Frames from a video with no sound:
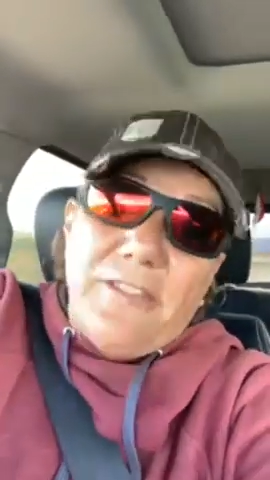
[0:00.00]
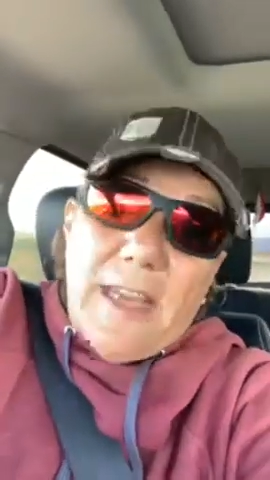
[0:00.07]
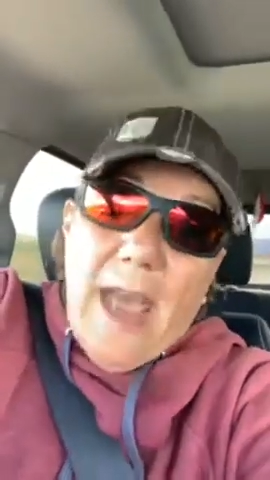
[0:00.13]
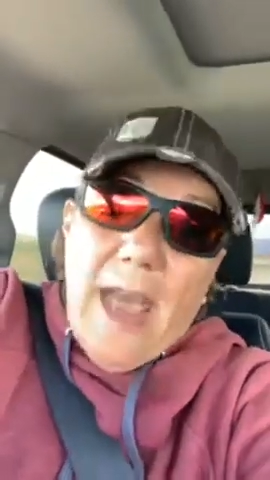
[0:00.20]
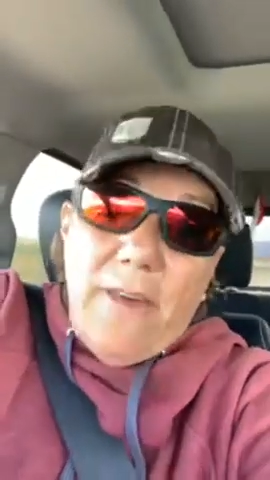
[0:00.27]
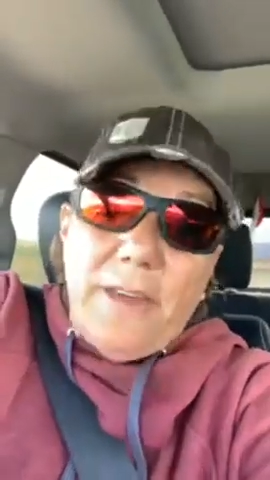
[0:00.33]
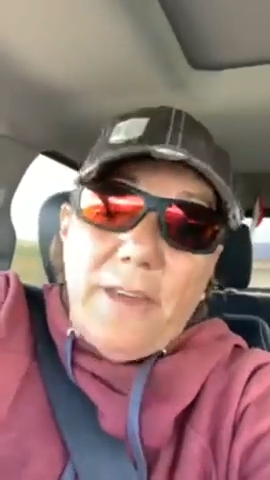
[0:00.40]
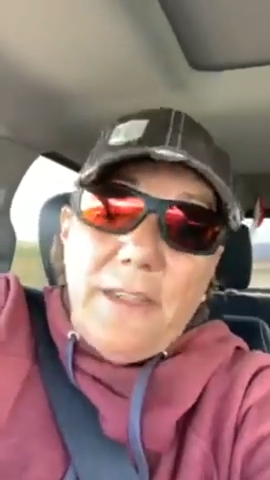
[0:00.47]
to
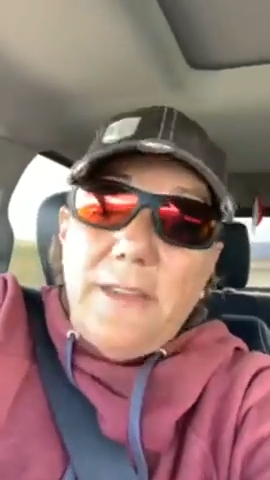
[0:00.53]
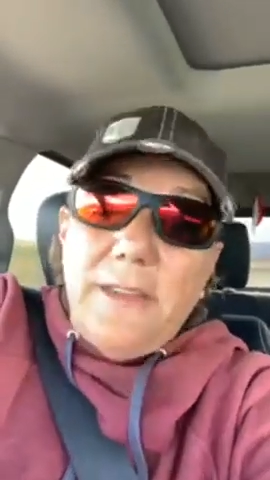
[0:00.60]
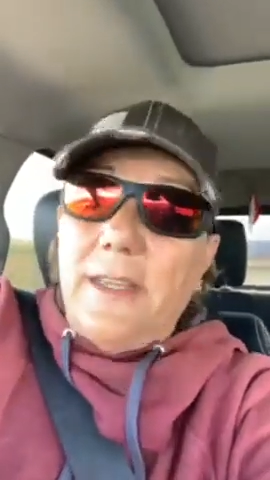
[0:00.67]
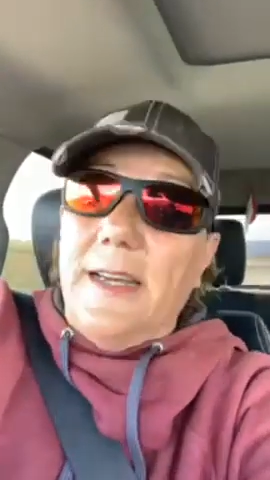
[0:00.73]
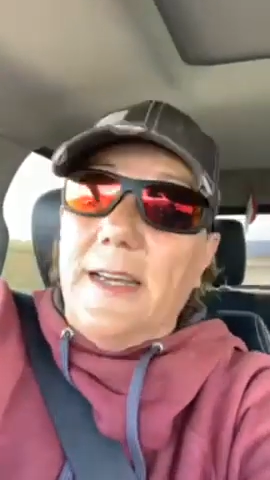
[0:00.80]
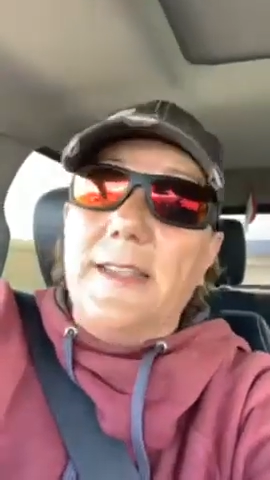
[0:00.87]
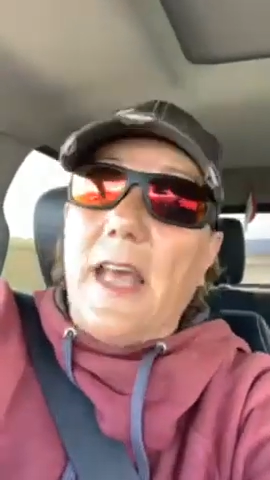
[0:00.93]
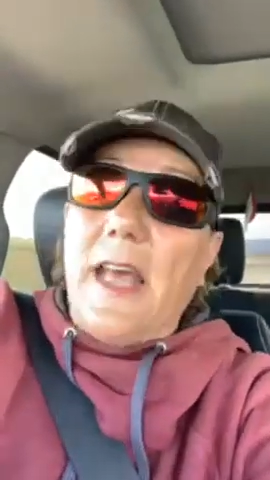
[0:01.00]
have it,
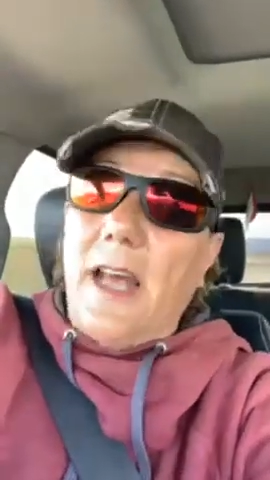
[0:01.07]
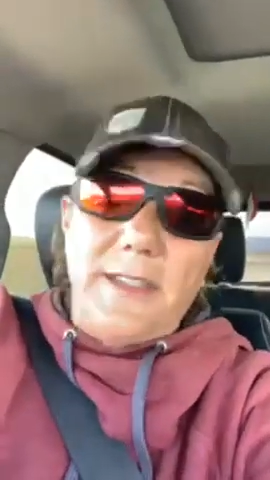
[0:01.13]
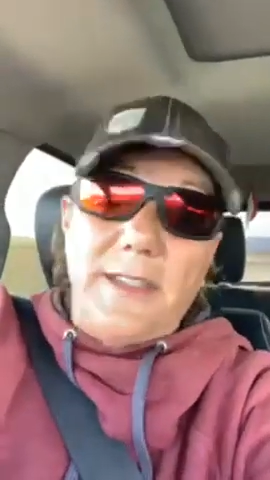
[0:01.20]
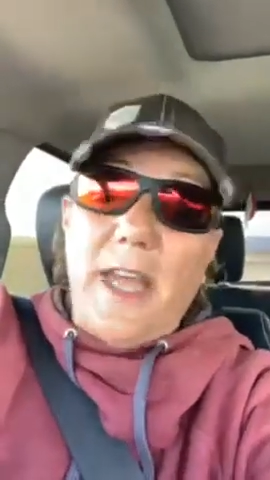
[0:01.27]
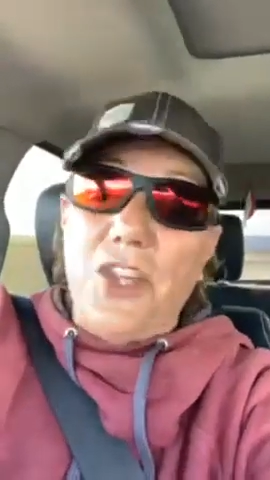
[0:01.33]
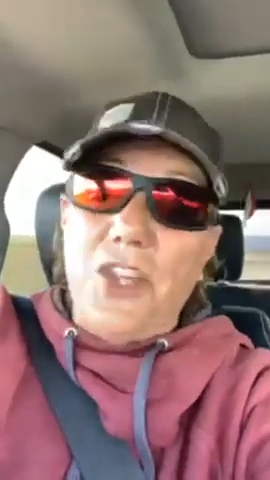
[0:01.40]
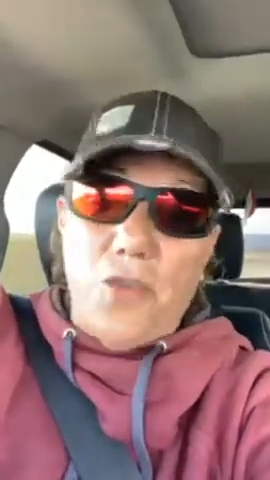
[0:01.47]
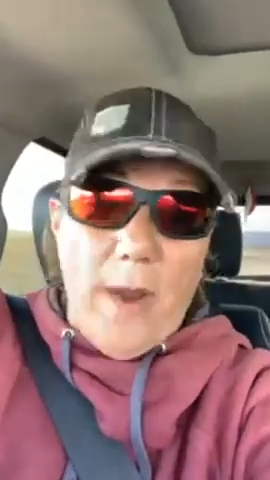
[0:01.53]
because I'll
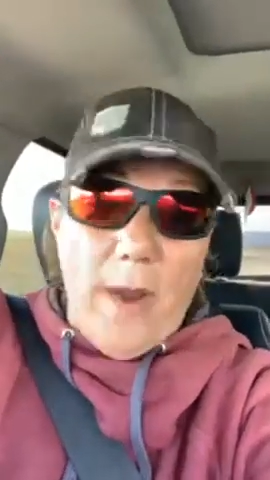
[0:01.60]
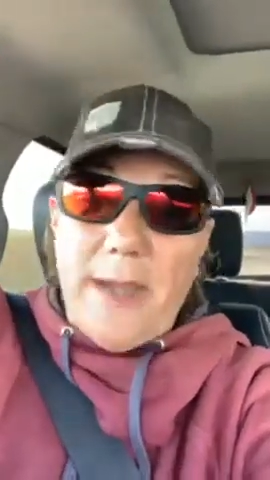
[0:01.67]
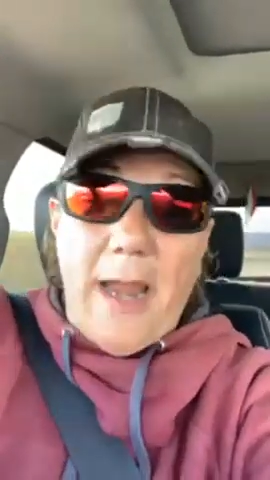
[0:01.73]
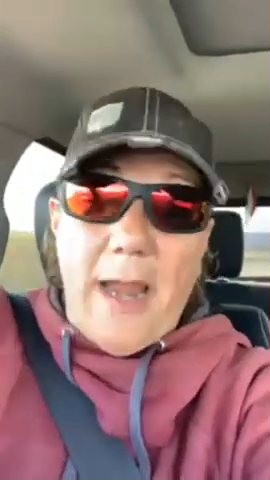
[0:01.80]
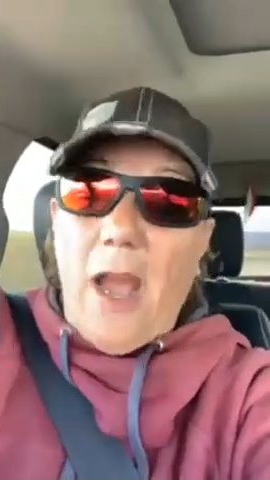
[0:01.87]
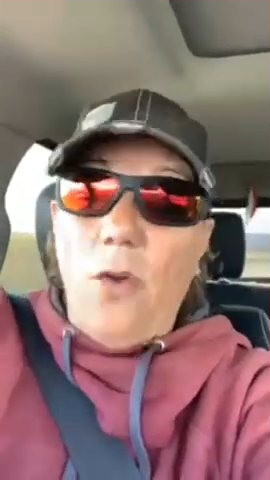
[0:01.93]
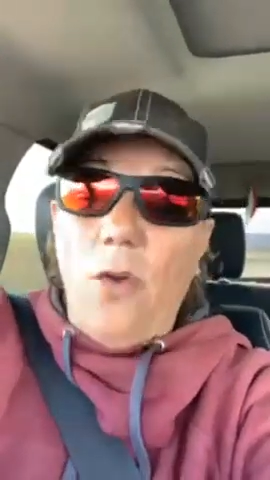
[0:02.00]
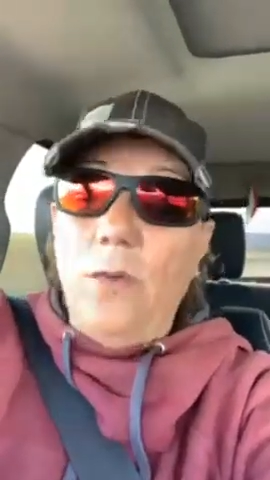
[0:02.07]
tell you right
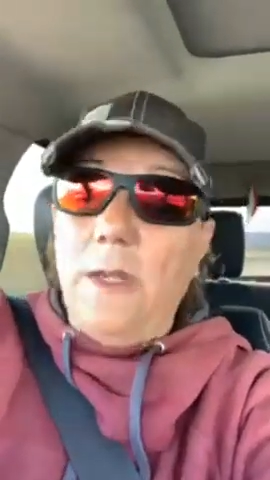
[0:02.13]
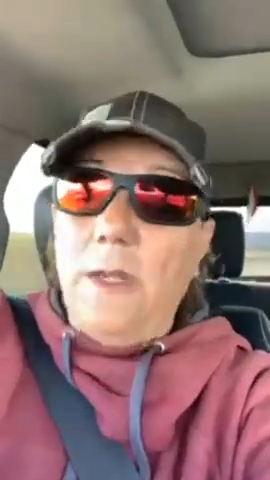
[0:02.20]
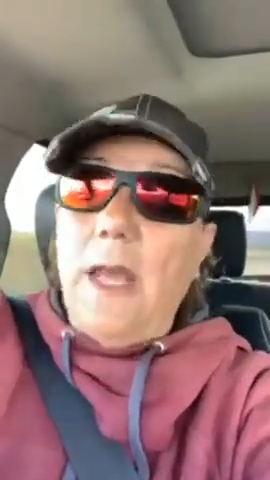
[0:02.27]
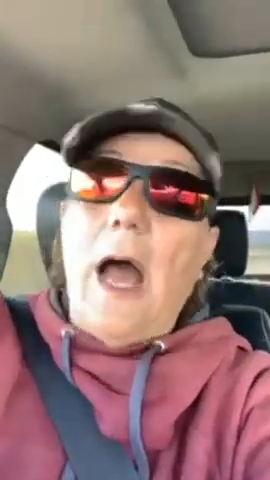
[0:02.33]
now,